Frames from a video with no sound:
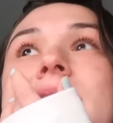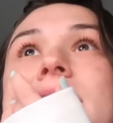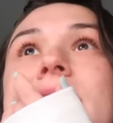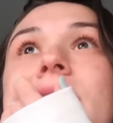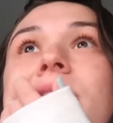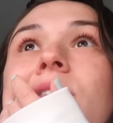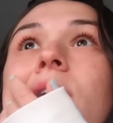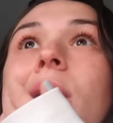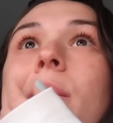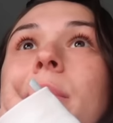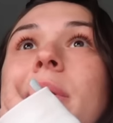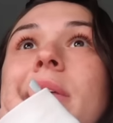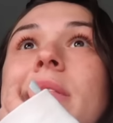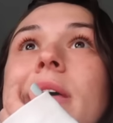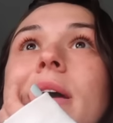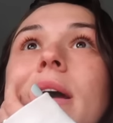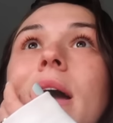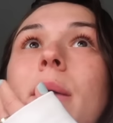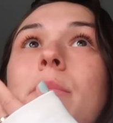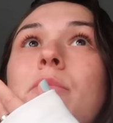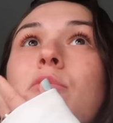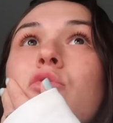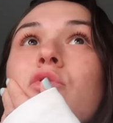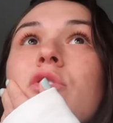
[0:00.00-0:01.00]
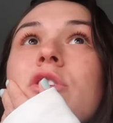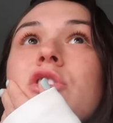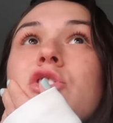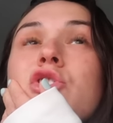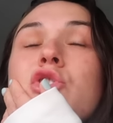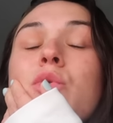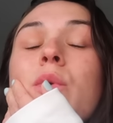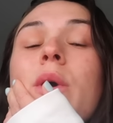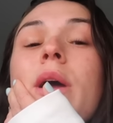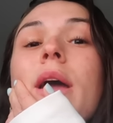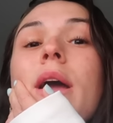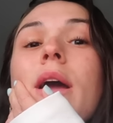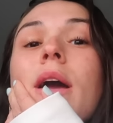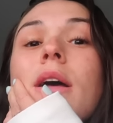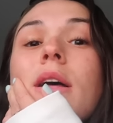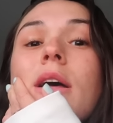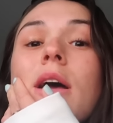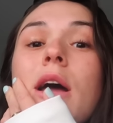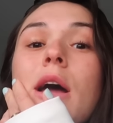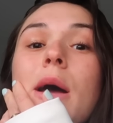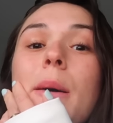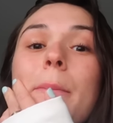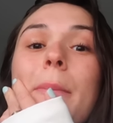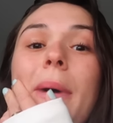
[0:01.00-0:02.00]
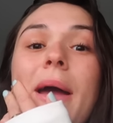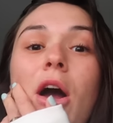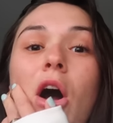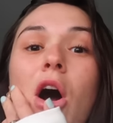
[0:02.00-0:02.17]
stuff coming. Like, I'm redoing my